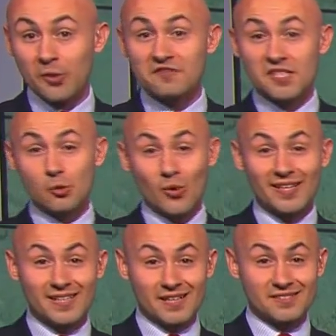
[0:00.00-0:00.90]
We've seen
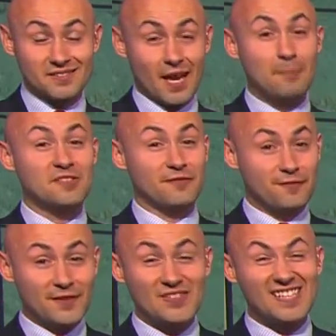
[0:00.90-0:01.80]
wind gusts up to
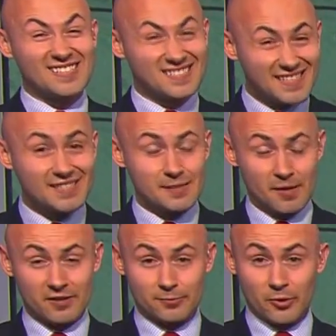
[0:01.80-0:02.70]
50 to 60
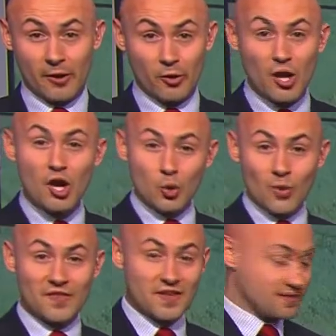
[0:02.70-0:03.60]
miles per hour
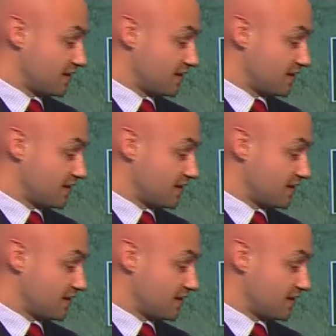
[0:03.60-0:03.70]
with this